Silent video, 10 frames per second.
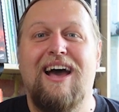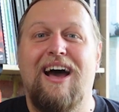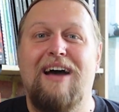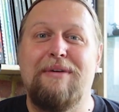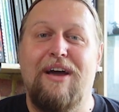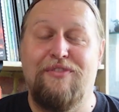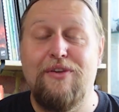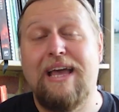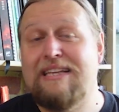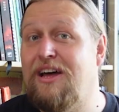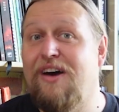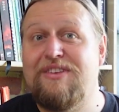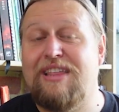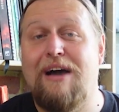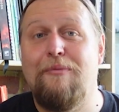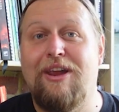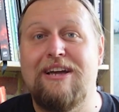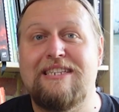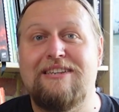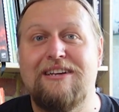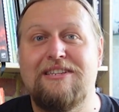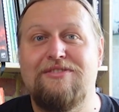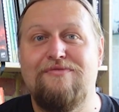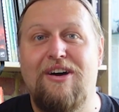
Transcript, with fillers: A few years after that, when I decided to